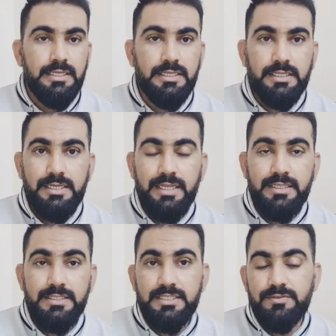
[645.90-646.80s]

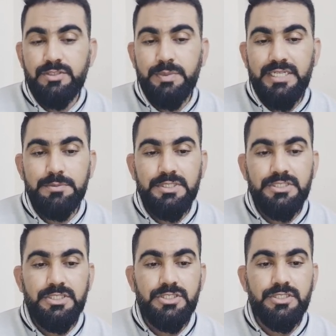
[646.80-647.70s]
health and safety management
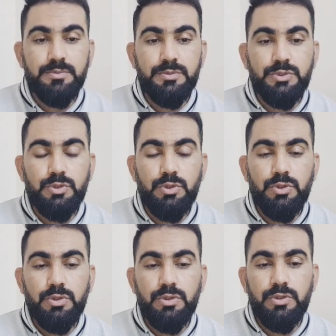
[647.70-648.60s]
system
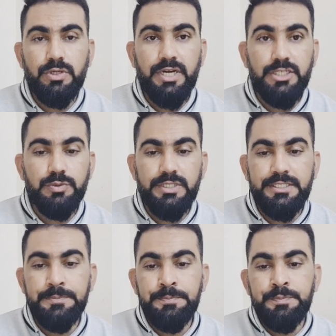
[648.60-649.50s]

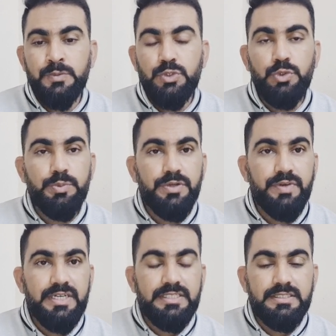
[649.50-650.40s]
gradually, to
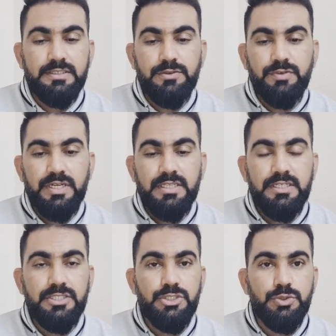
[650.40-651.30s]
prevent
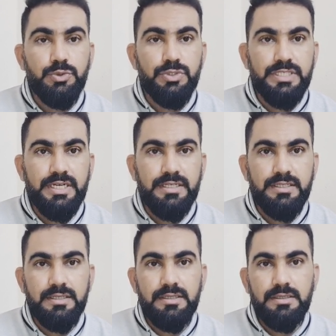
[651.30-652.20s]
further issues at
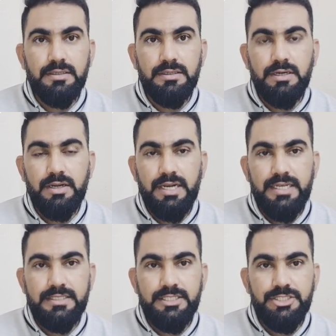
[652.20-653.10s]
the
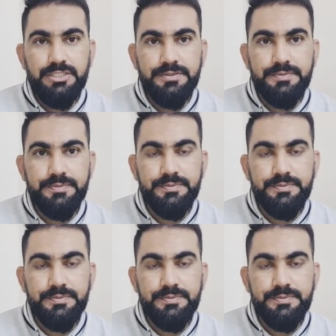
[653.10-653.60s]
organization.